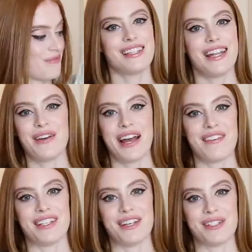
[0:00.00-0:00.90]
So there we
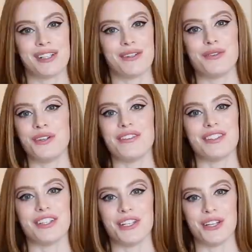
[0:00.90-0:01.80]
have it. Those are all of
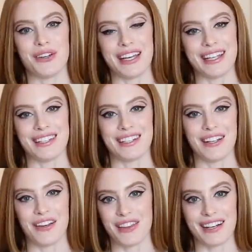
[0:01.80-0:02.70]
the new in
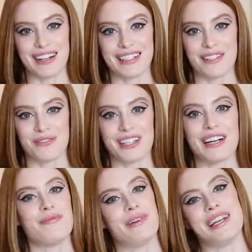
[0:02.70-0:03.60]
clothing items
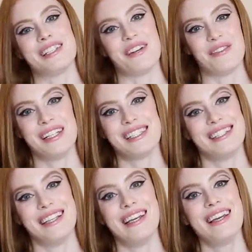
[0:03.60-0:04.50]
I've picked up
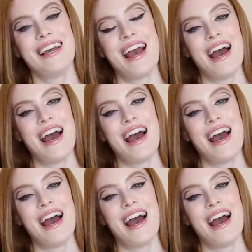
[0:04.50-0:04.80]
recently.